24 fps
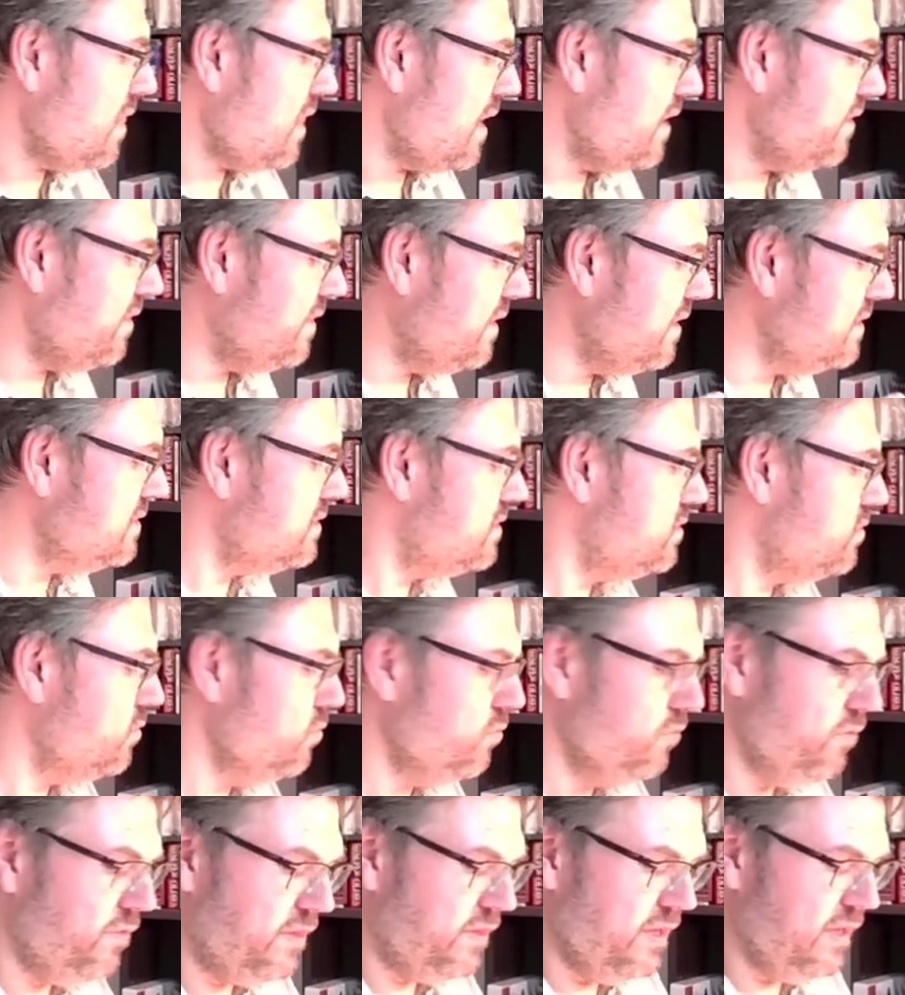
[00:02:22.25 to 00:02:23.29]
this
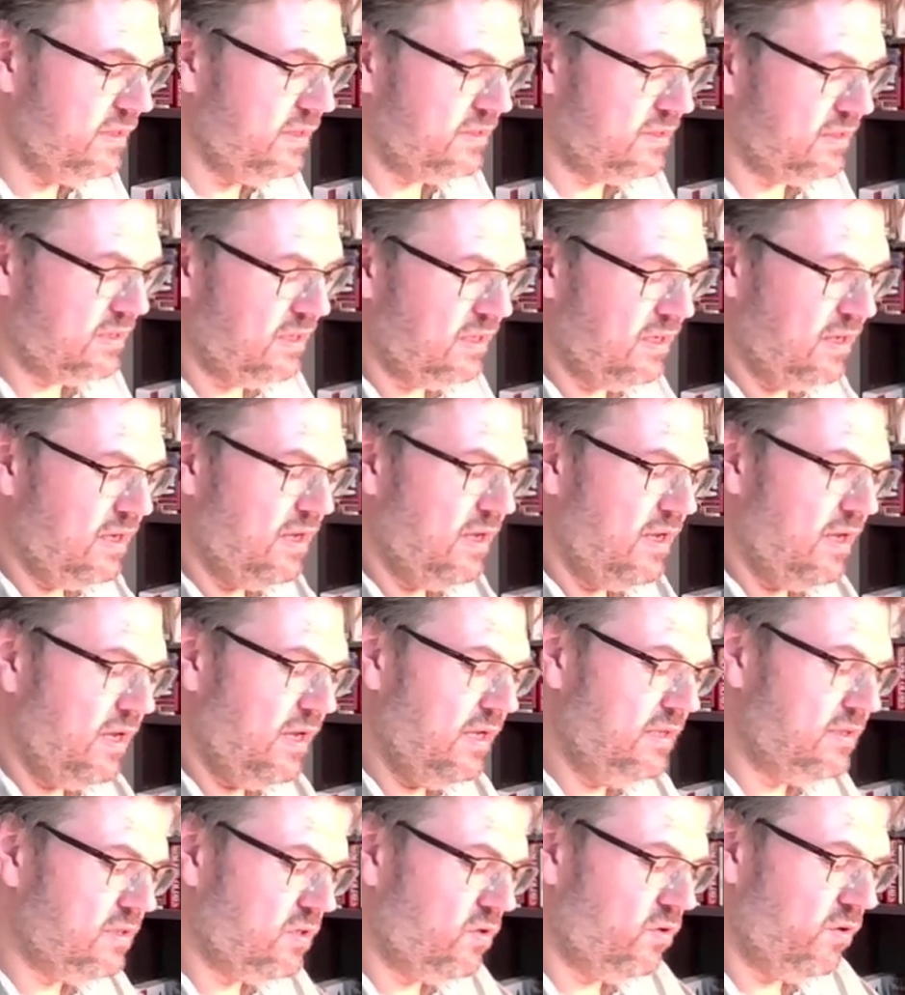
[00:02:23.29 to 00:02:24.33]
tooth disc
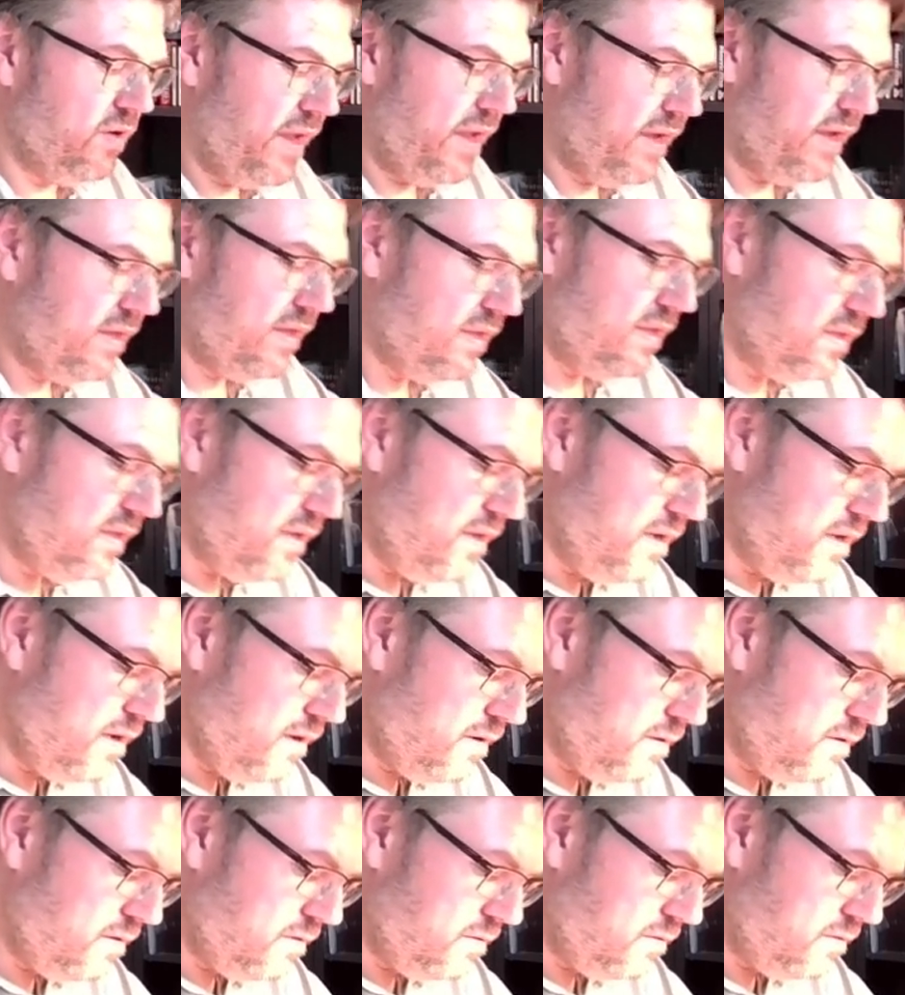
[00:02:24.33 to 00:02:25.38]
is connected
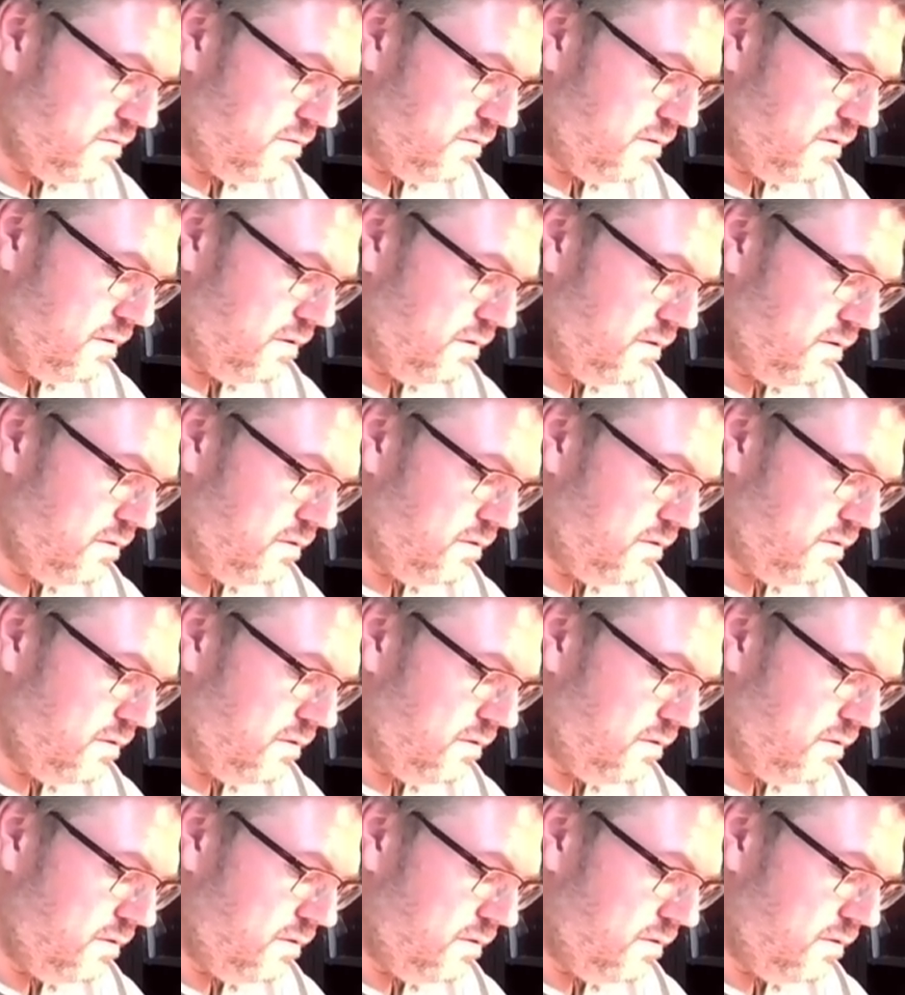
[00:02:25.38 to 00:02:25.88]
here. Huh?